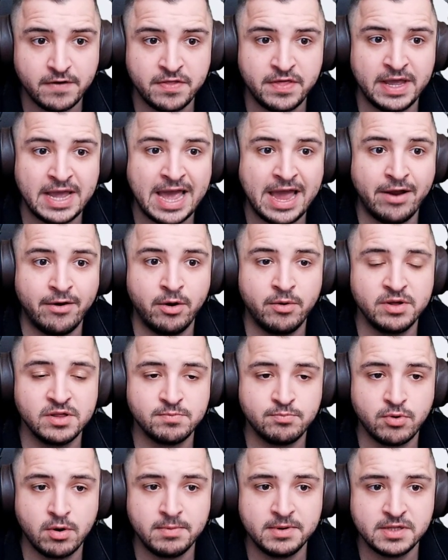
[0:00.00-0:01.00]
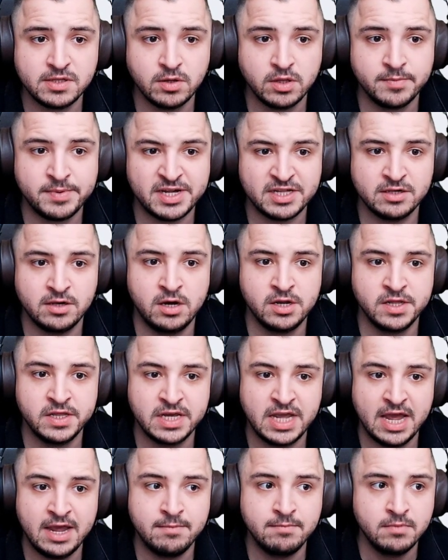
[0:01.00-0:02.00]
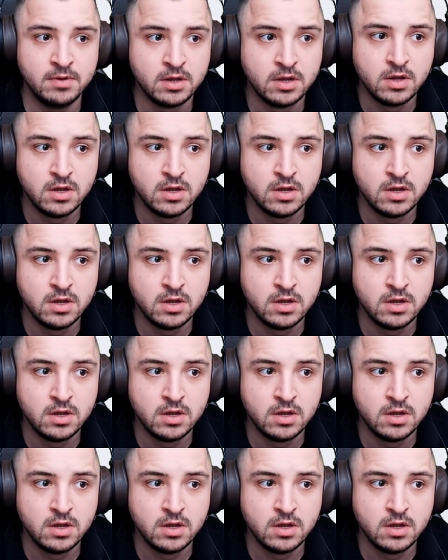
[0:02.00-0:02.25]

I think Aero is probably still the best card in the game.